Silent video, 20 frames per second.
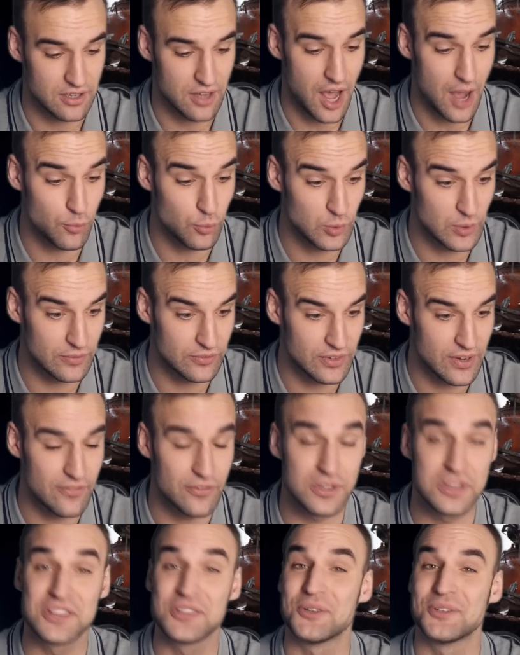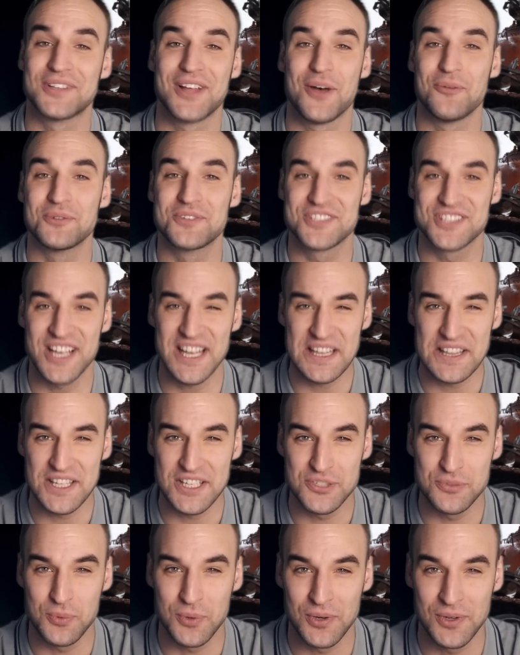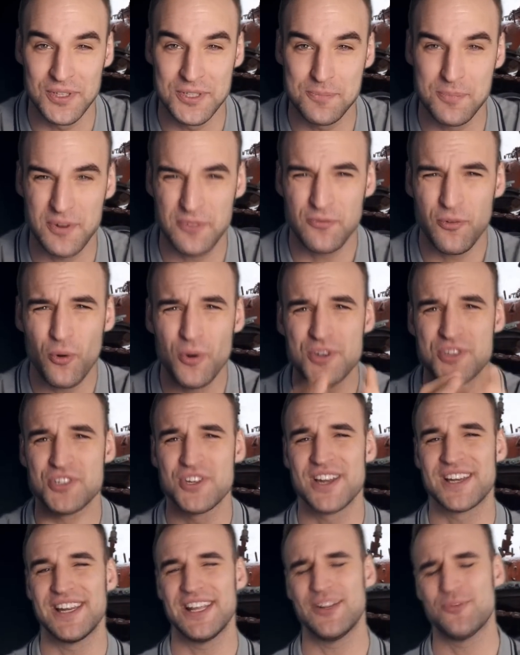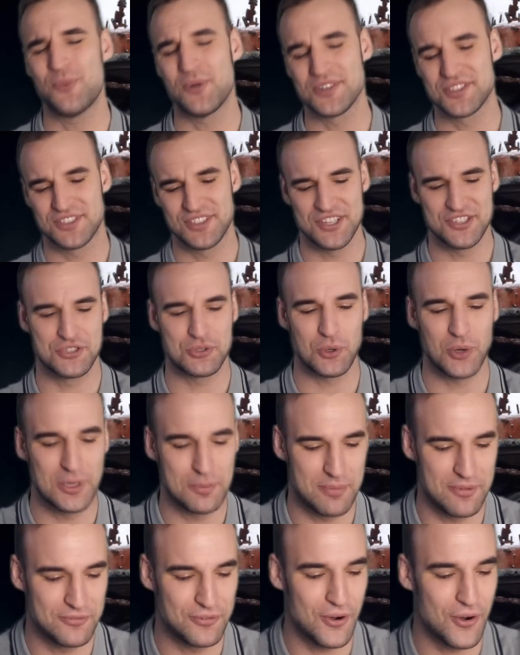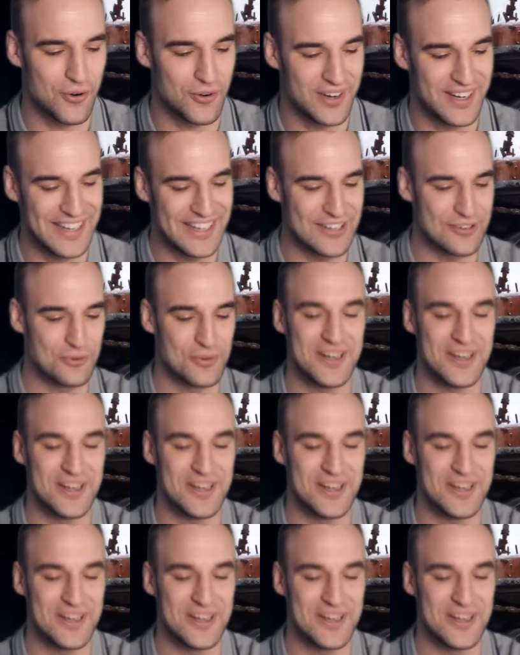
I would have never thought I would say these words, but fortunately it was destroyed before it